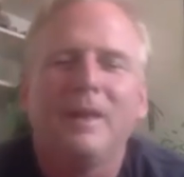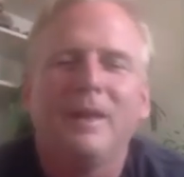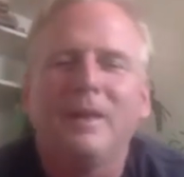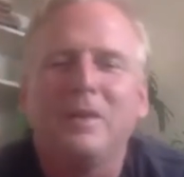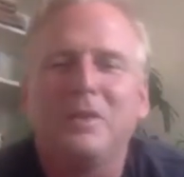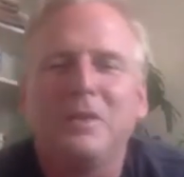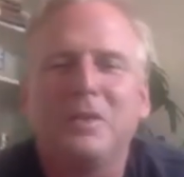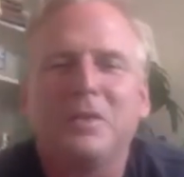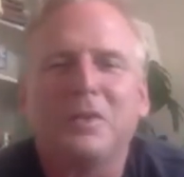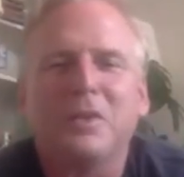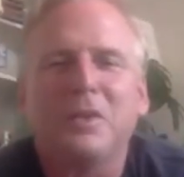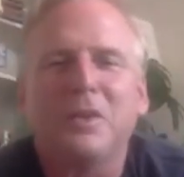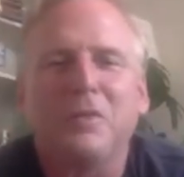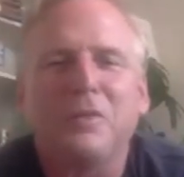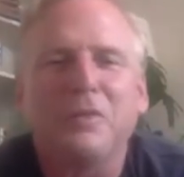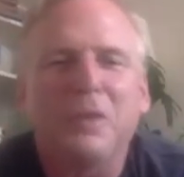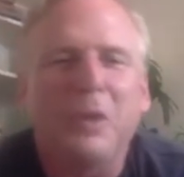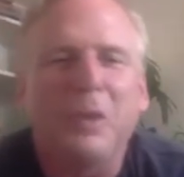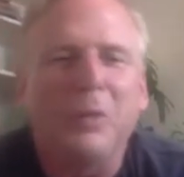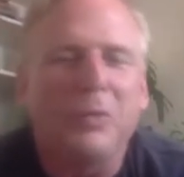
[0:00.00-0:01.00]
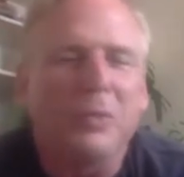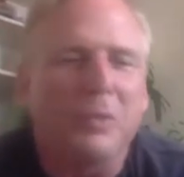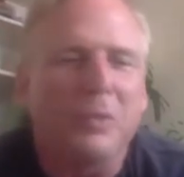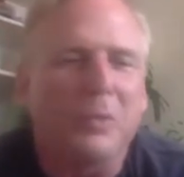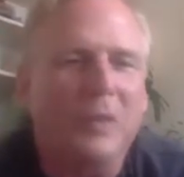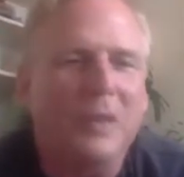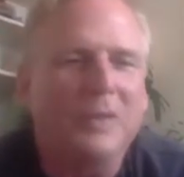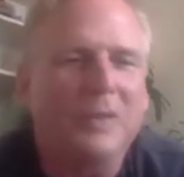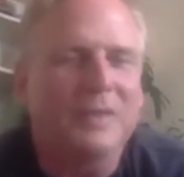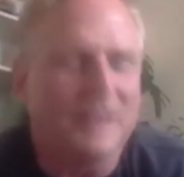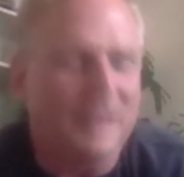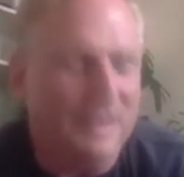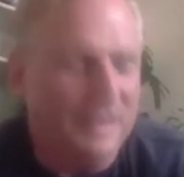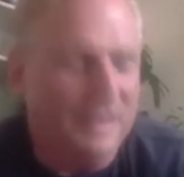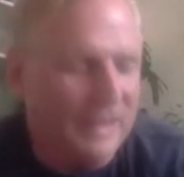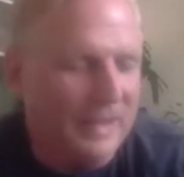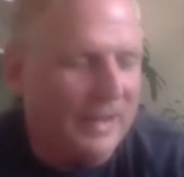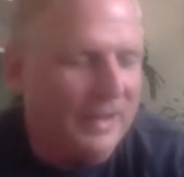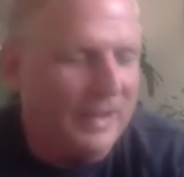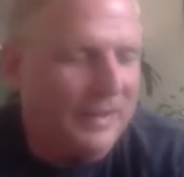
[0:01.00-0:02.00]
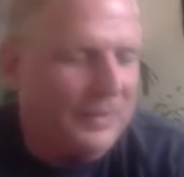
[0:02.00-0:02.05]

You're just gonna float the rest of the day.